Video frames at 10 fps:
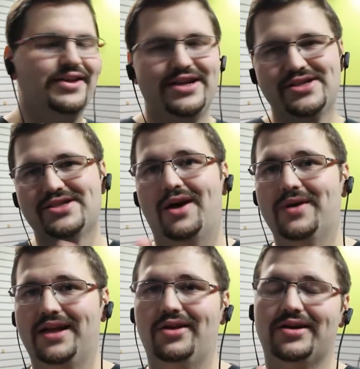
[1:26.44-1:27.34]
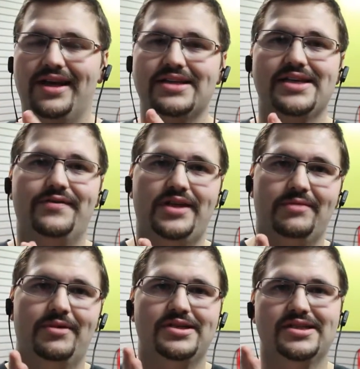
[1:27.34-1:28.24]
that you saw what I looked like
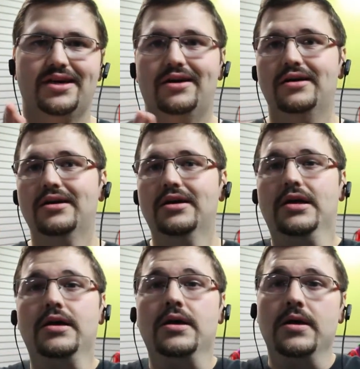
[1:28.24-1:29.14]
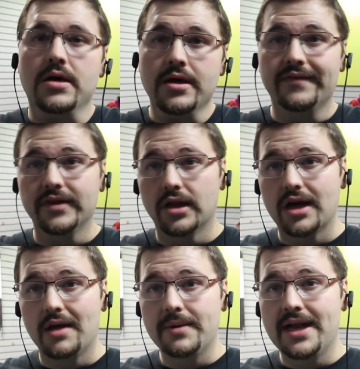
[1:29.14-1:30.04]
17 months ago, you
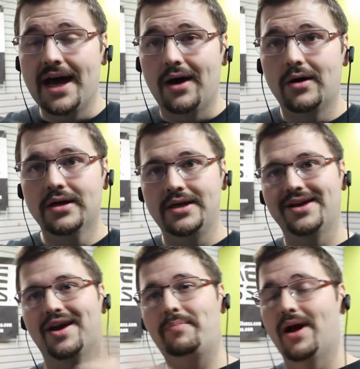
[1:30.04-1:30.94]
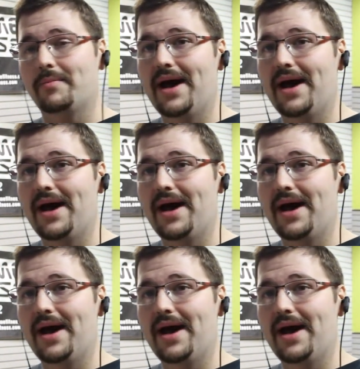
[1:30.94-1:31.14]
look at me now and you compare